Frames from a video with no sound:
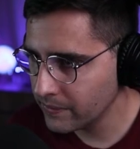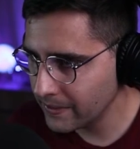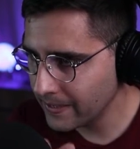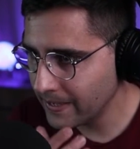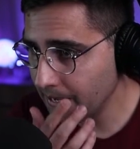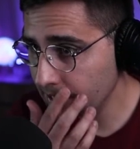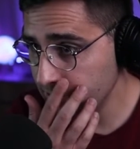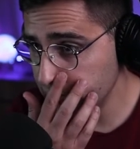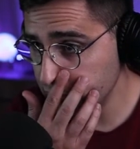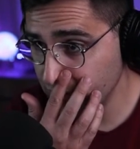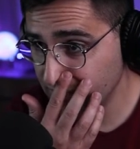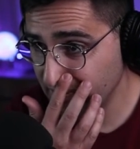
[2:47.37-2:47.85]
our
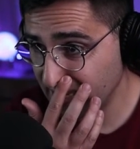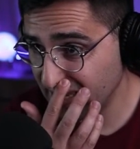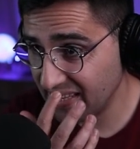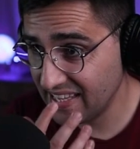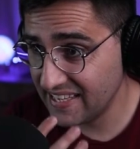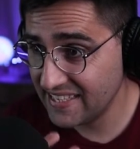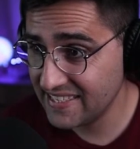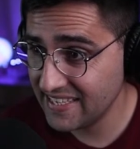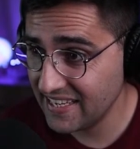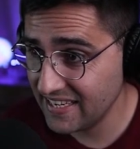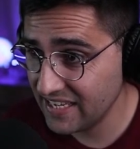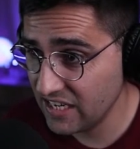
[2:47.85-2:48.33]
application and
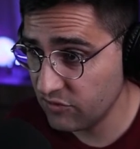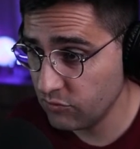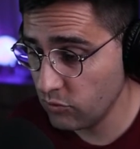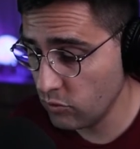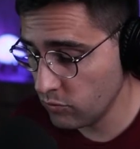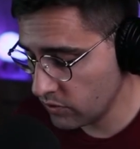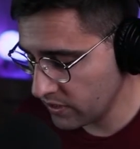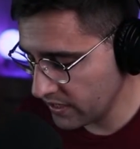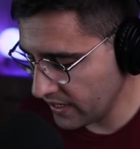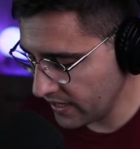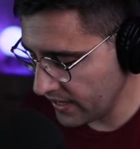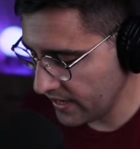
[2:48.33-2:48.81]
let's say that
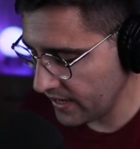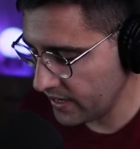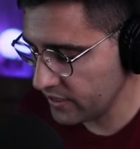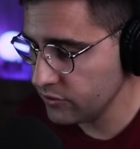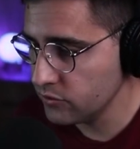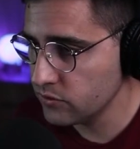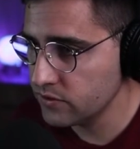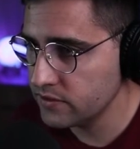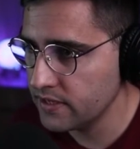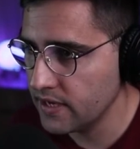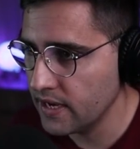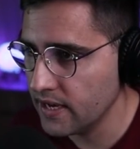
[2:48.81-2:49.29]
we want to
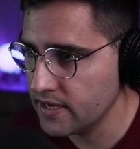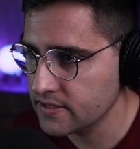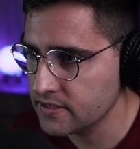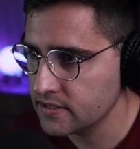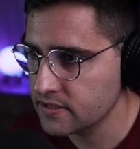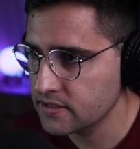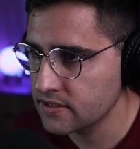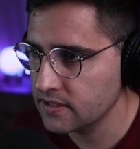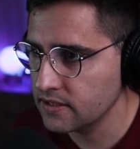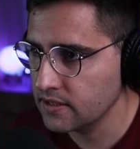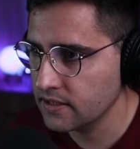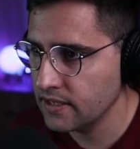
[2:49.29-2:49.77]
add new
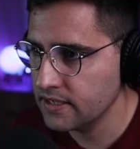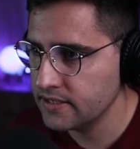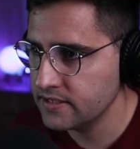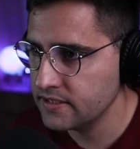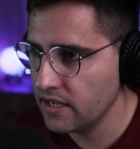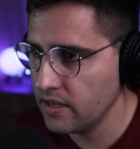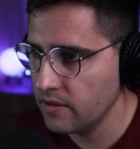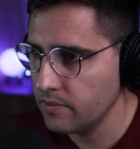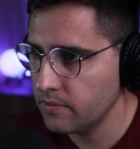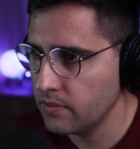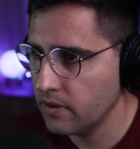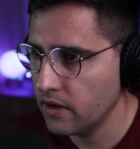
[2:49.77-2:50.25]
tasks.
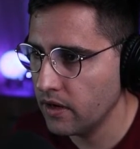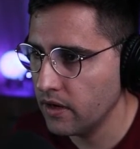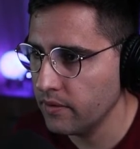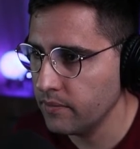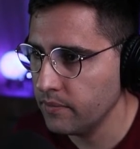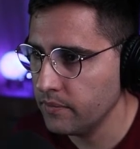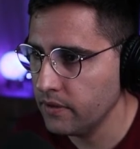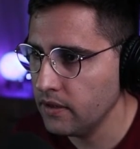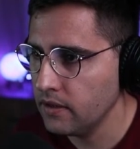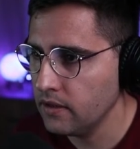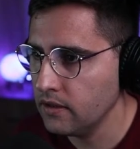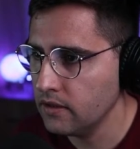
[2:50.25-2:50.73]
Let's say buy
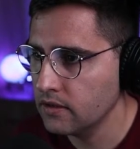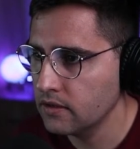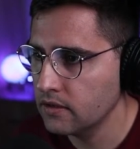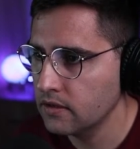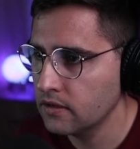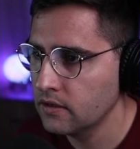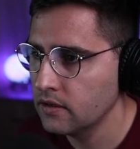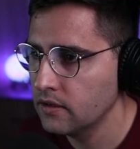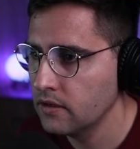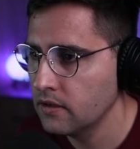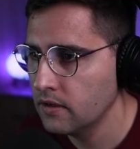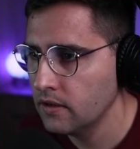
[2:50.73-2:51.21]

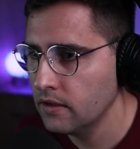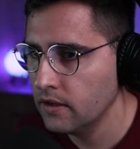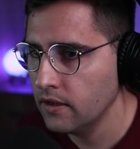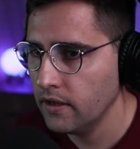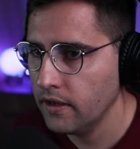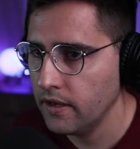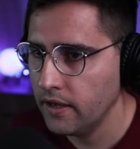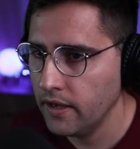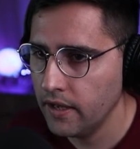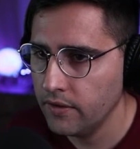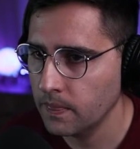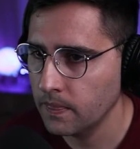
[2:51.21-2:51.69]
milk.
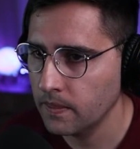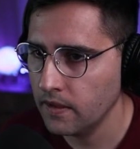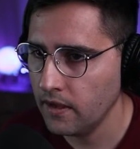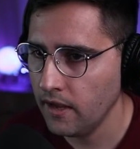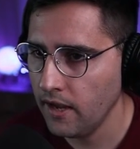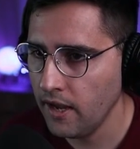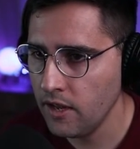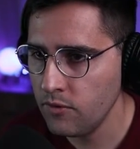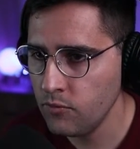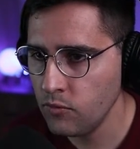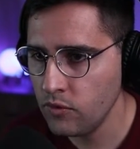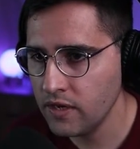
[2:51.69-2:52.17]

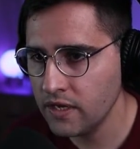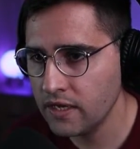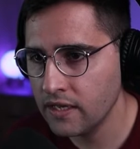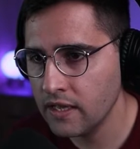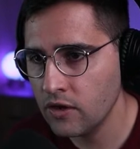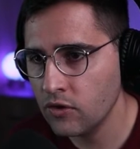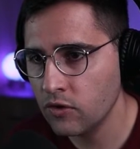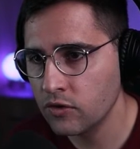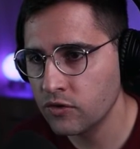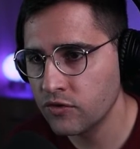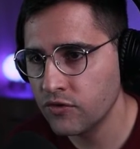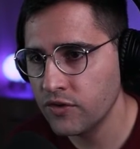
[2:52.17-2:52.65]
And when you
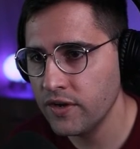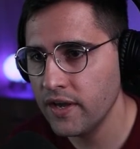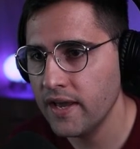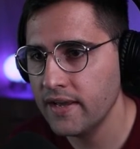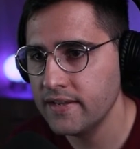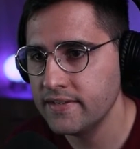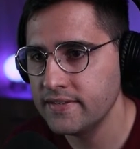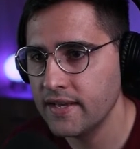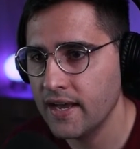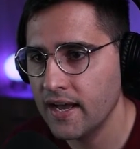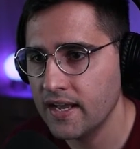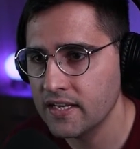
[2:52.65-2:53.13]
click on
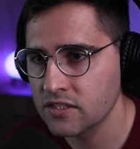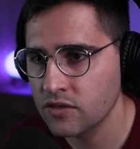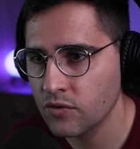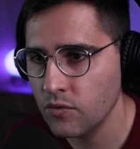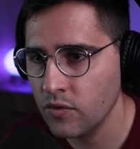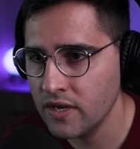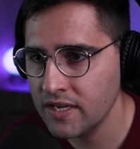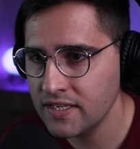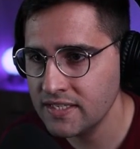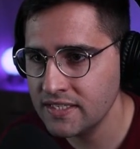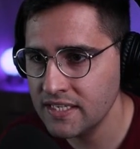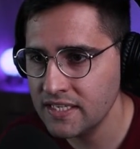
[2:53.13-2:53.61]
create task,
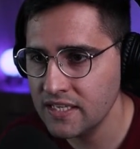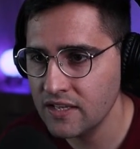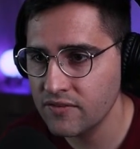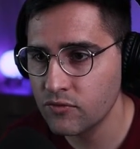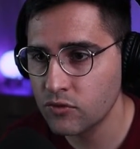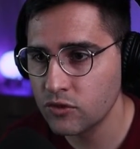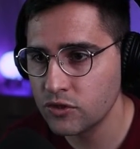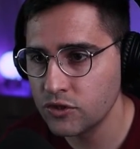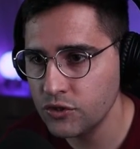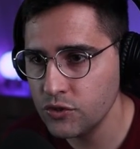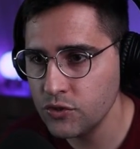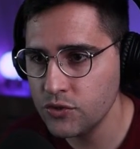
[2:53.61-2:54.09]
we can see
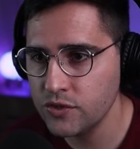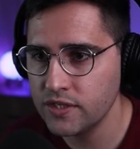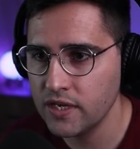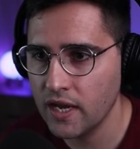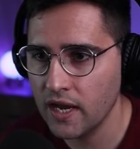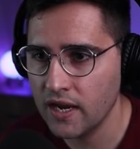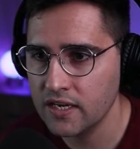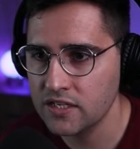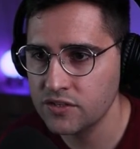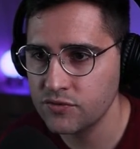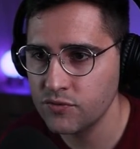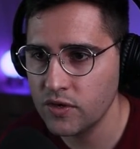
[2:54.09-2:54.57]
that for two
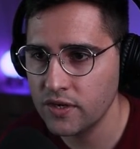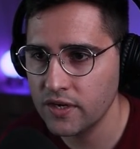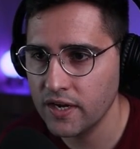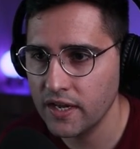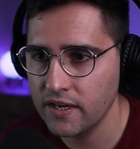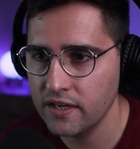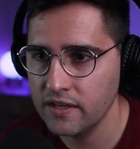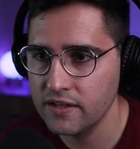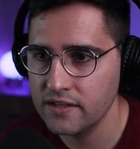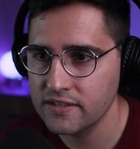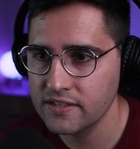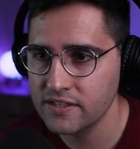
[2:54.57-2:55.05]
seconds we are
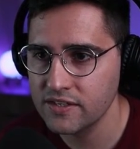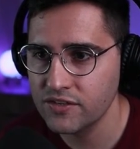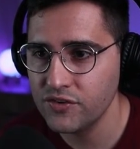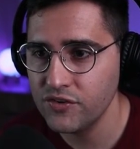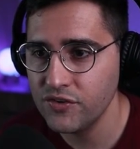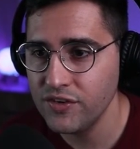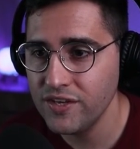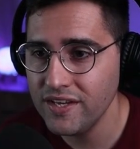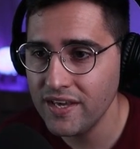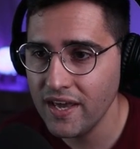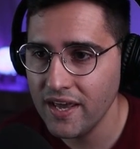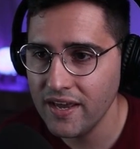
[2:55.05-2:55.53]
getting this
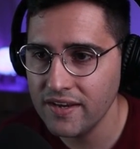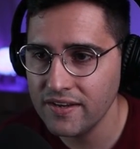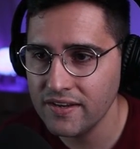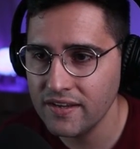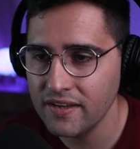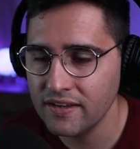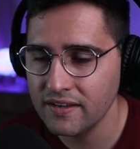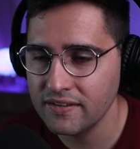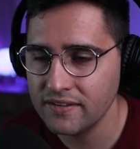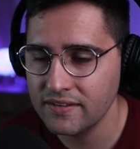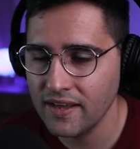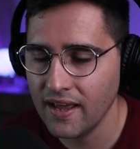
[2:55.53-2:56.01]

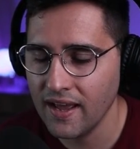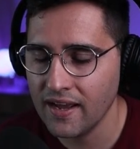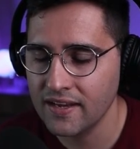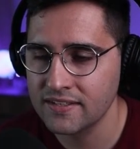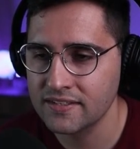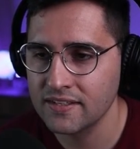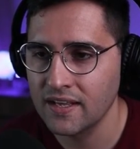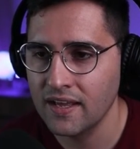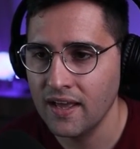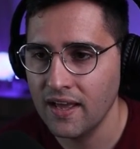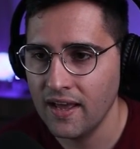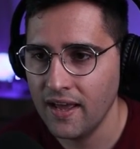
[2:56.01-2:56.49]
creating
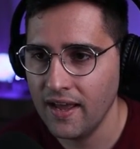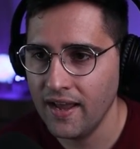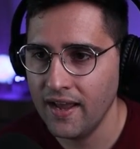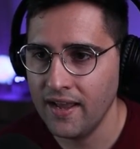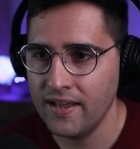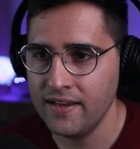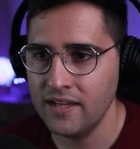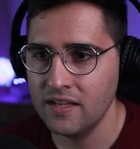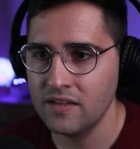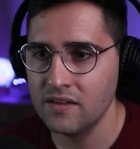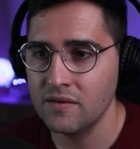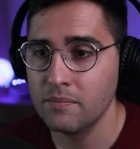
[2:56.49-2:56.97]
text
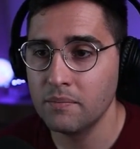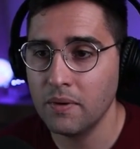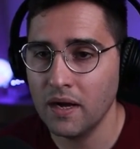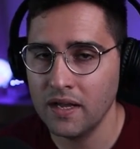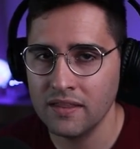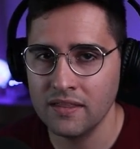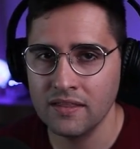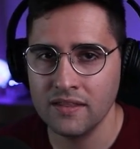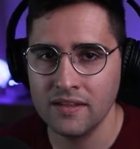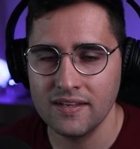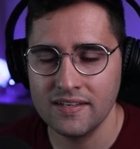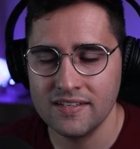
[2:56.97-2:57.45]
and that the
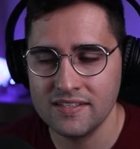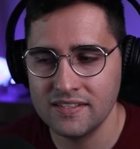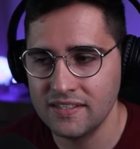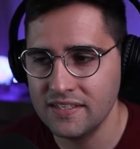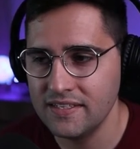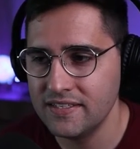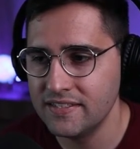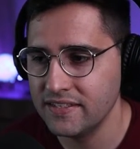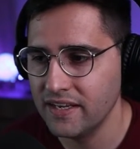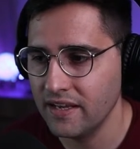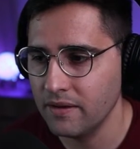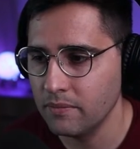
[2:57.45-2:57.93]
button is
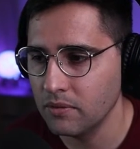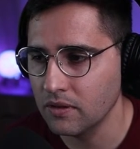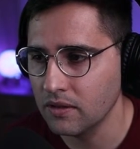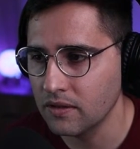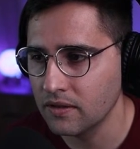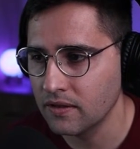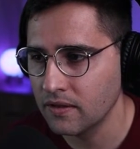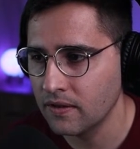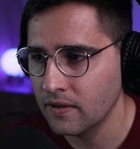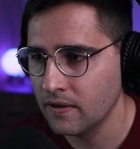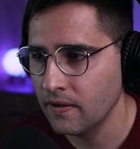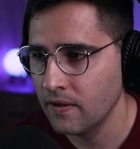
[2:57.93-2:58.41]

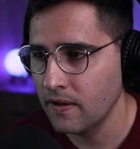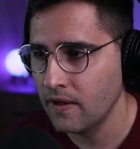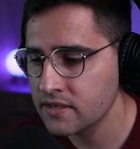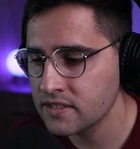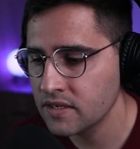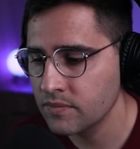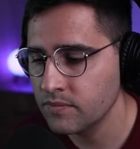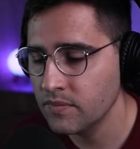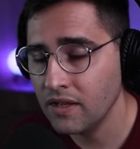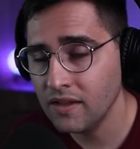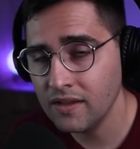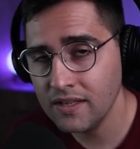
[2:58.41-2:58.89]
disabled.
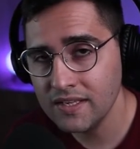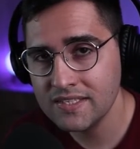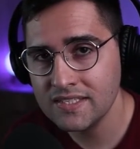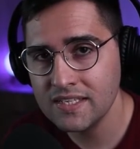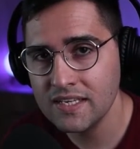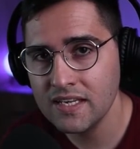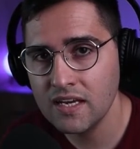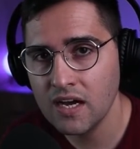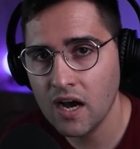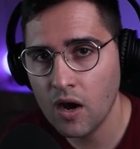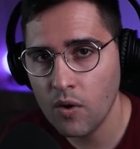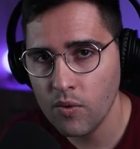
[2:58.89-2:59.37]
Awesome. Now let's
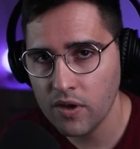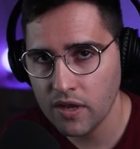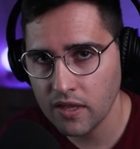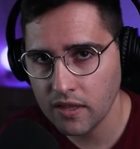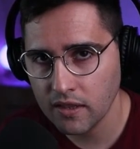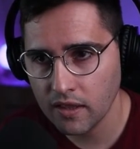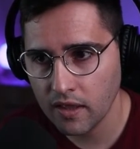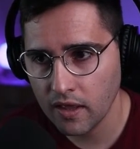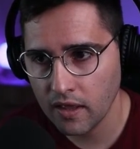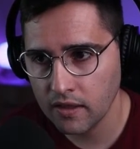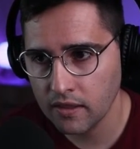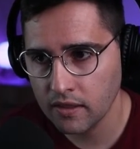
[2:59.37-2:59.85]
see how we
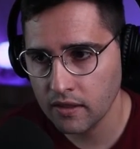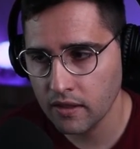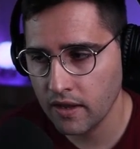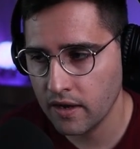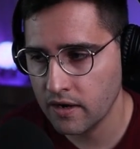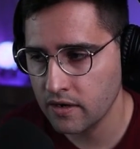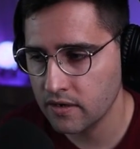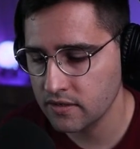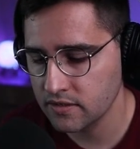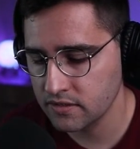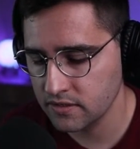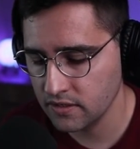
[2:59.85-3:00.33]
can handle
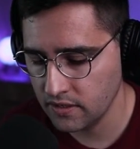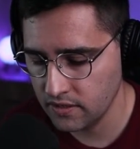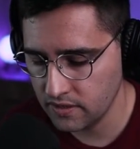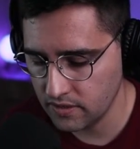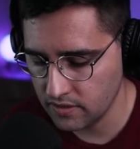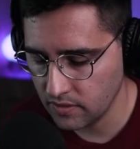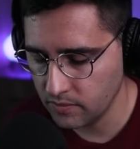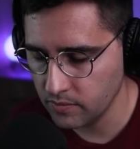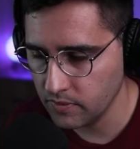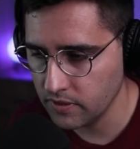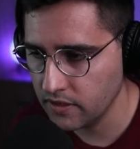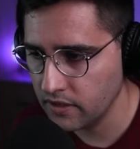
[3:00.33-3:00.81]
errors
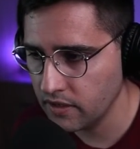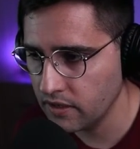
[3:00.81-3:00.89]
in our